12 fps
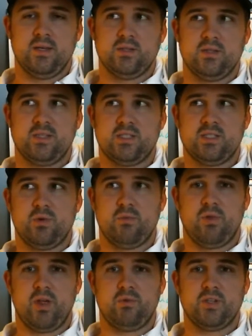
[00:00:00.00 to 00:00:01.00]
So this is
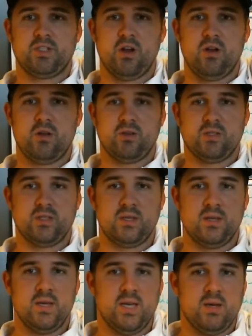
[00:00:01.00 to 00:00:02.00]
where blood
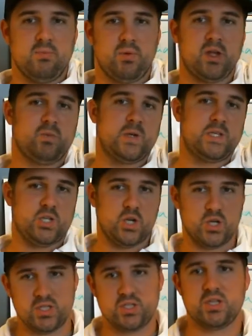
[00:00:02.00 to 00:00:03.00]
returns. Blood
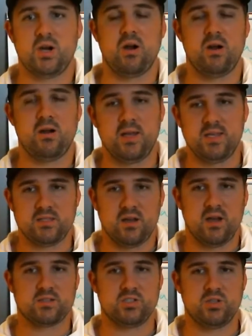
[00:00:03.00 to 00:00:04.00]
returning to the heart is
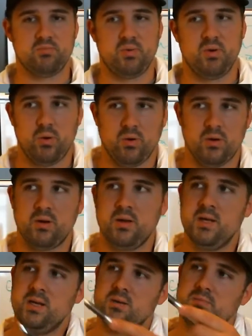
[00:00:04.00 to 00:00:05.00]
oxygen poor.
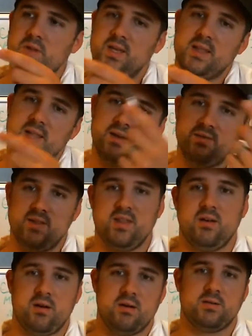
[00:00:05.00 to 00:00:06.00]
Blood leaving
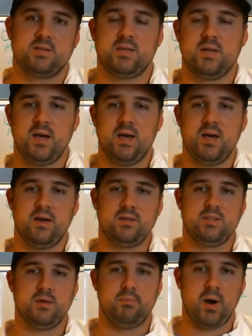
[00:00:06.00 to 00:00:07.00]
the heart
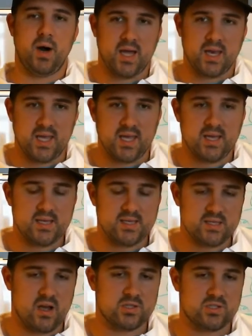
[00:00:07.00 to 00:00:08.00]
to the body
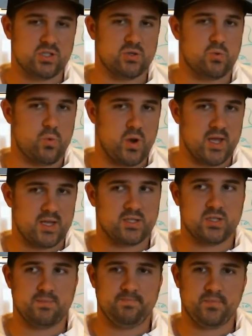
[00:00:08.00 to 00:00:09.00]
is oxygen
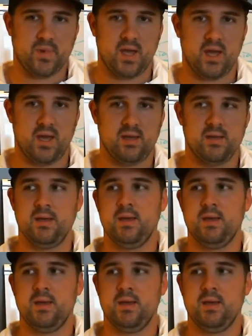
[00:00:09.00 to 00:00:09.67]
rich. Okay.